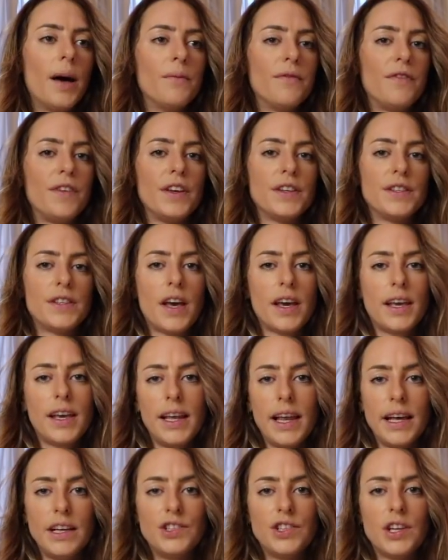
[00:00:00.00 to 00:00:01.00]
for your
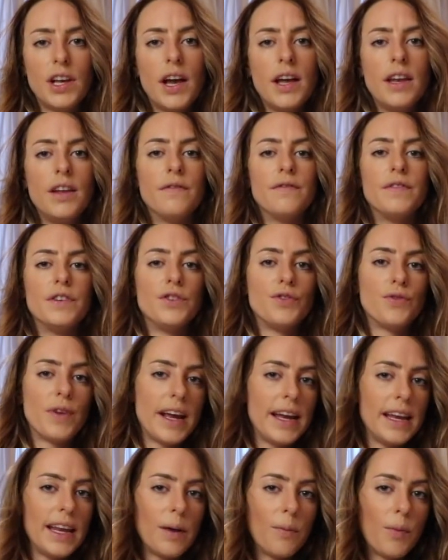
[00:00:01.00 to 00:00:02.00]
circulation and for
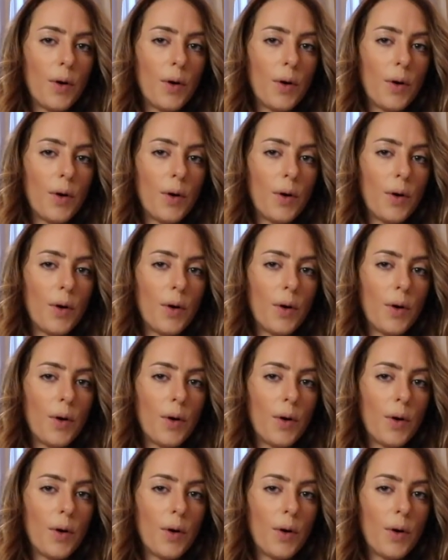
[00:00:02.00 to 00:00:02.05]
draining